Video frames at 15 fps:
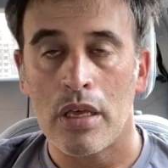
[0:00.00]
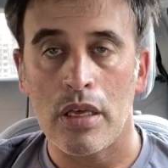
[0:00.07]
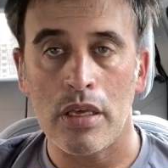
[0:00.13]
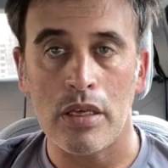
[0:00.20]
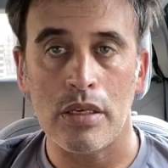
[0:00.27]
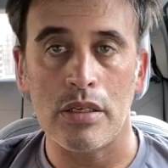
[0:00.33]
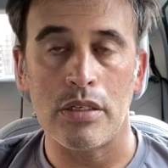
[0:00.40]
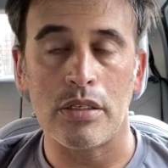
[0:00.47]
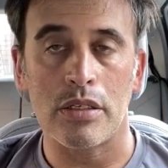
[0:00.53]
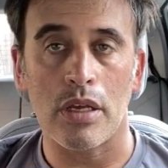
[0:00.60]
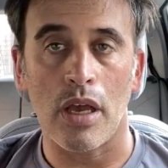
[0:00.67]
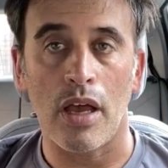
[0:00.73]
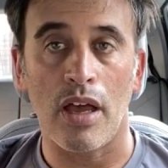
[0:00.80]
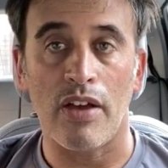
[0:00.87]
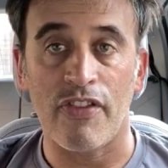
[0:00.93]
is
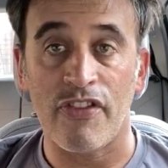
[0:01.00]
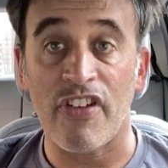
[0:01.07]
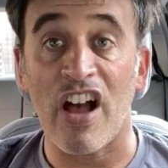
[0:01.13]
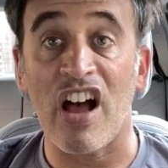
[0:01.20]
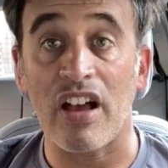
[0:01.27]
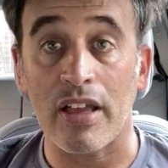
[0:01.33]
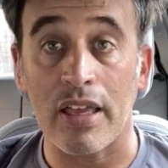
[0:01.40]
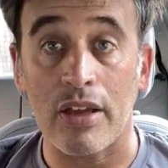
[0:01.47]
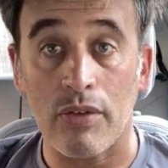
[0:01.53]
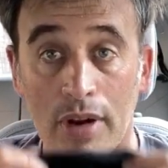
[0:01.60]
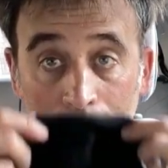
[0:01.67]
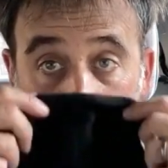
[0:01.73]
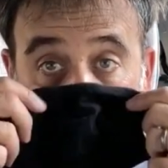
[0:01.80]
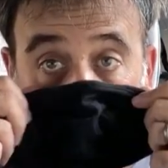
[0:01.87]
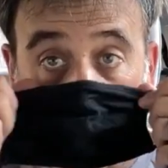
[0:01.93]
uh, fogging.
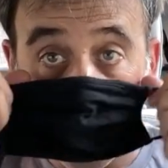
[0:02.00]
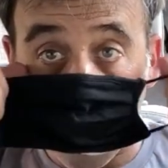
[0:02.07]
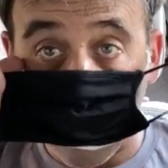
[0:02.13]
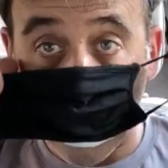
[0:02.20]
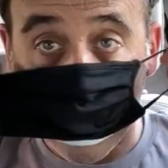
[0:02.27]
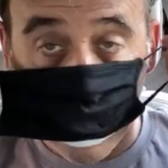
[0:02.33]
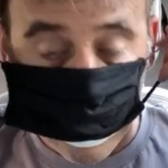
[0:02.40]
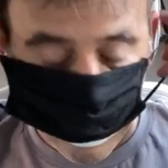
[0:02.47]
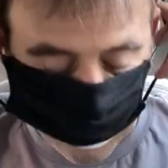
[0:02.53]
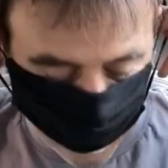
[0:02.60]
Right, so if you're wearing a